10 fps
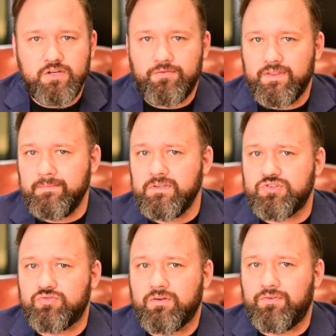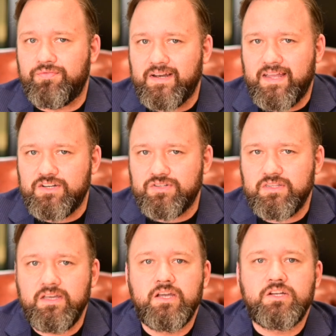So for them to struggle
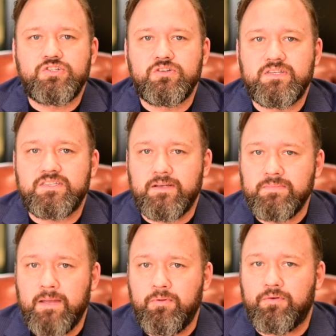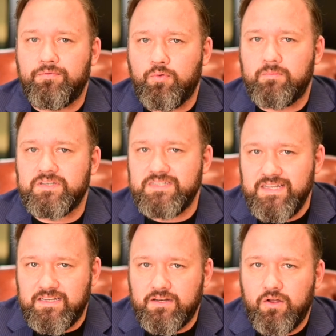financially shows that some type of reform is
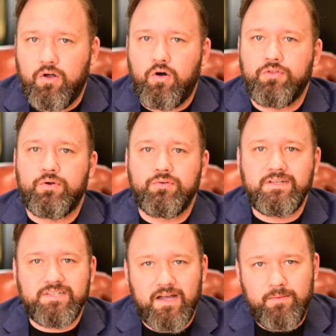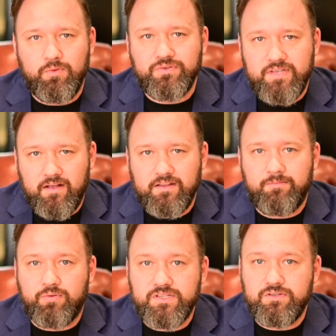needed, although only time will tell
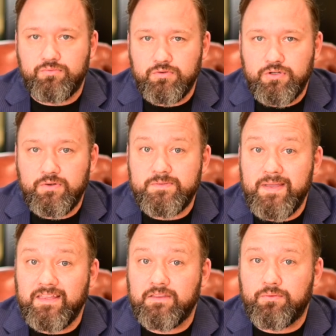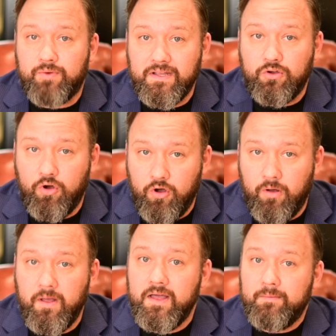if President Ruto is making the right
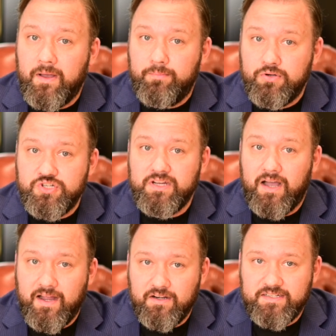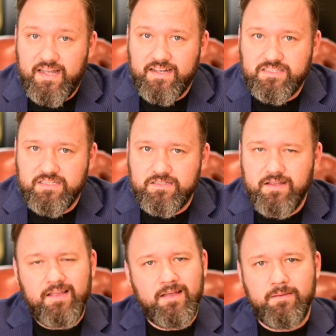call by pushing higher taxes.
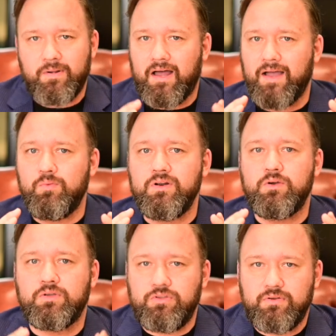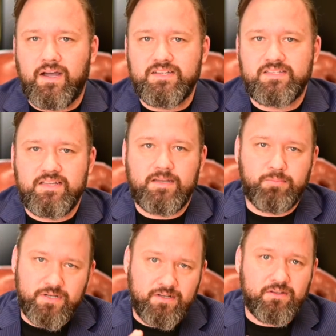But I want to know what you guys think,
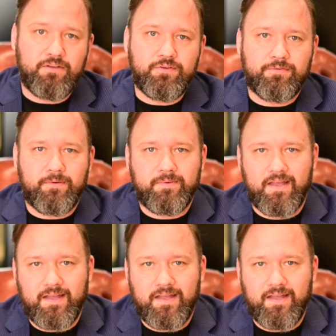particularly if you're from